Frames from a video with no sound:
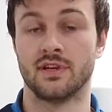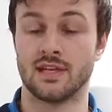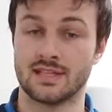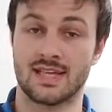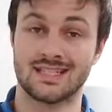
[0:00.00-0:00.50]
and
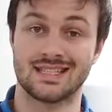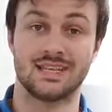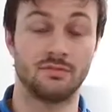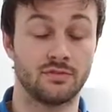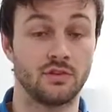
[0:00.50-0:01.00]
as I
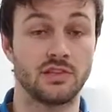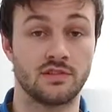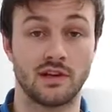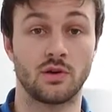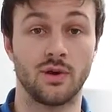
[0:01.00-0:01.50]
said before, it's
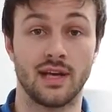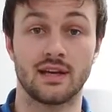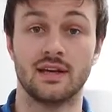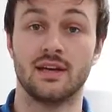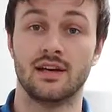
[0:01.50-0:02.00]
very quick